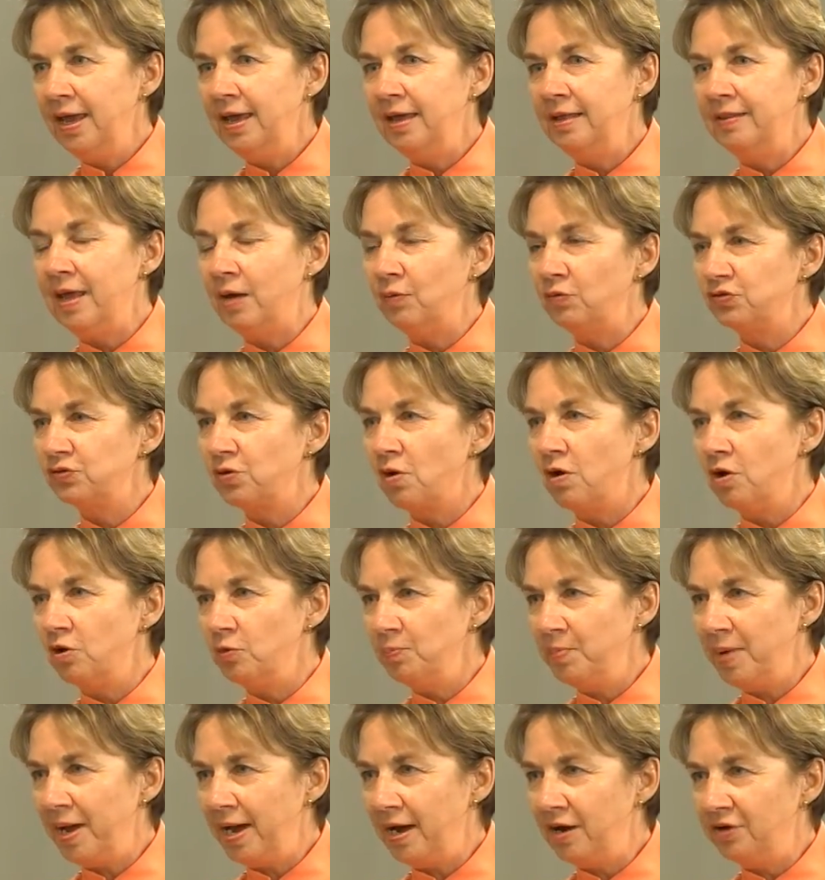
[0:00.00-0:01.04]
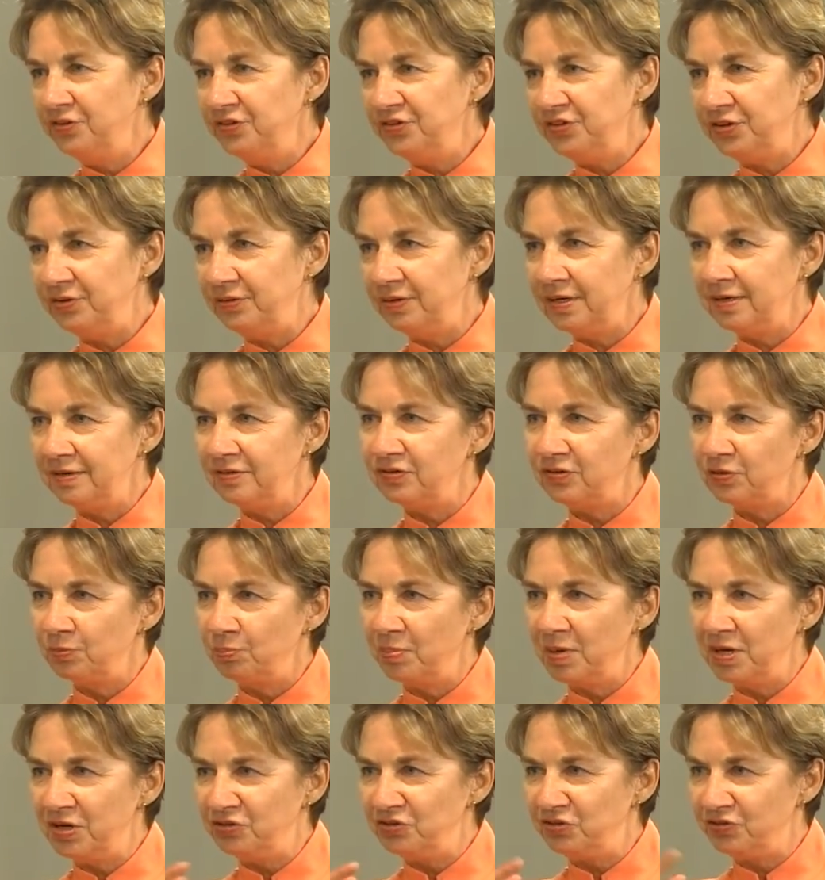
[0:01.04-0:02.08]
and that was called Powtoon, and it's a
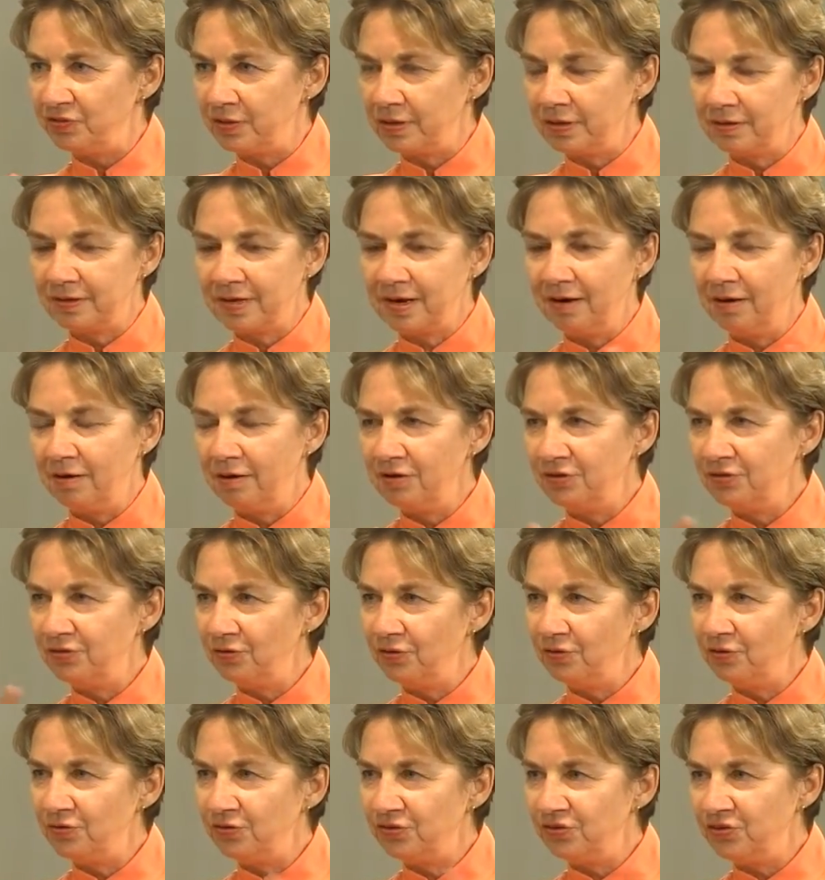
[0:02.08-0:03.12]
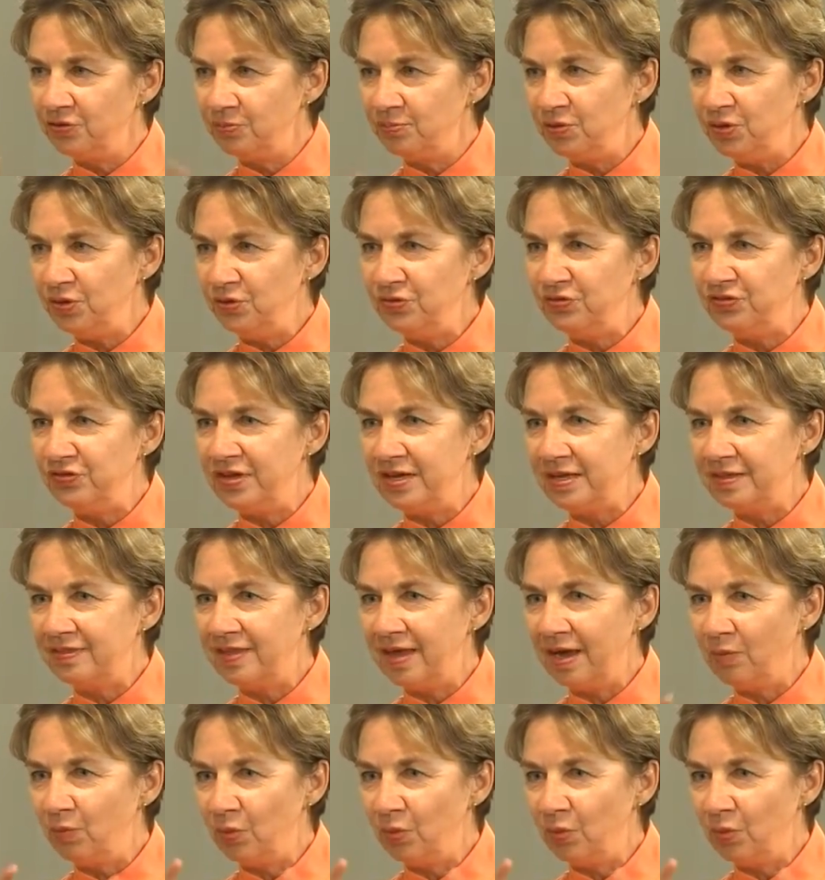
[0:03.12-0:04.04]
bunch of little characters to music that